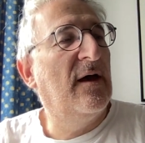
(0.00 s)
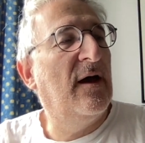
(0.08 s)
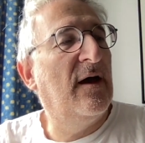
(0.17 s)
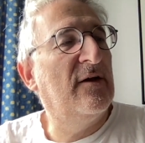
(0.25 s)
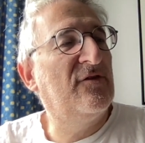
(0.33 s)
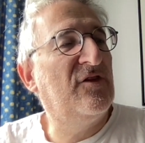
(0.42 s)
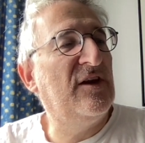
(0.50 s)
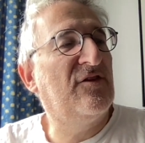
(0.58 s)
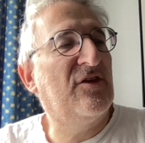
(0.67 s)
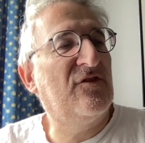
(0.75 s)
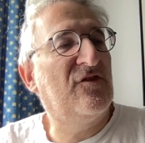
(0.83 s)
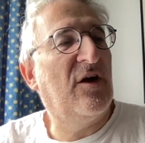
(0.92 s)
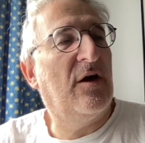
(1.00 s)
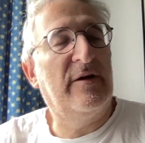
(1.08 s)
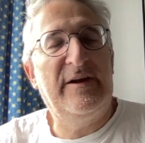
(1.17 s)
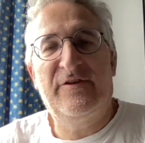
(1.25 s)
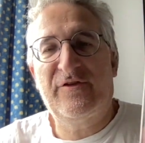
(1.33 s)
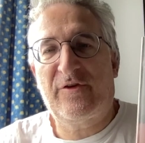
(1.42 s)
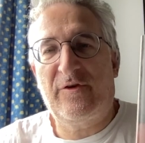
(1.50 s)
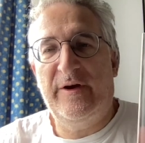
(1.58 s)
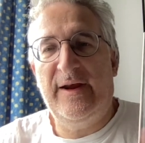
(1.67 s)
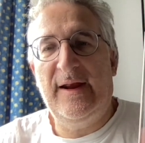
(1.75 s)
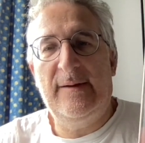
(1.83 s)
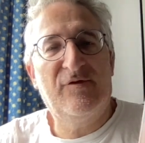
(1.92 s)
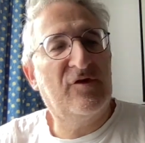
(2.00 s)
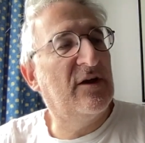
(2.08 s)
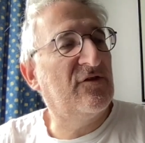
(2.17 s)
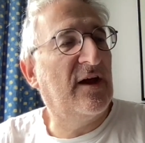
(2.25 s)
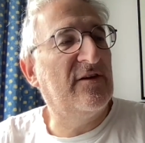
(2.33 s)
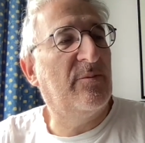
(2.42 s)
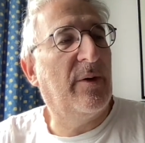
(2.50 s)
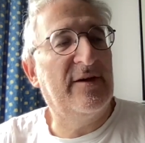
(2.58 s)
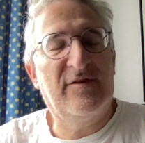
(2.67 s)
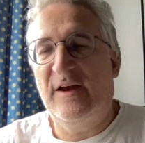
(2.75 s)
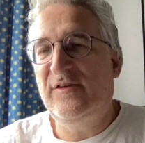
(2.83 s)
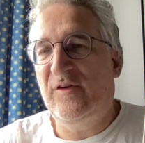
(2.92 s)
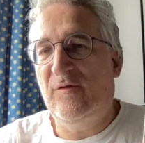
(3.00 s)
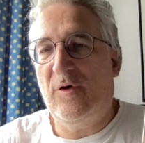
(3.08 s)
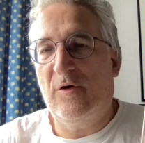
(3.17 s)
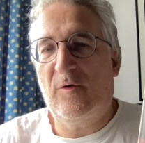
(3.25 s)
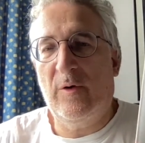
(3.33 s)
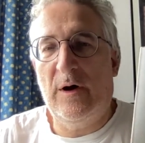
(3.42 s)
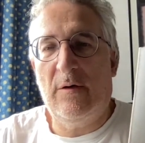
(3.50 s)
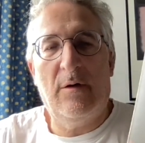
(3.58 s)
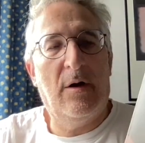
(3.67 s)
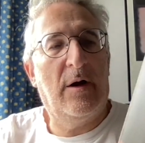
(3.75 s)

uh, Geetanjali translated by Daisy Rockwell.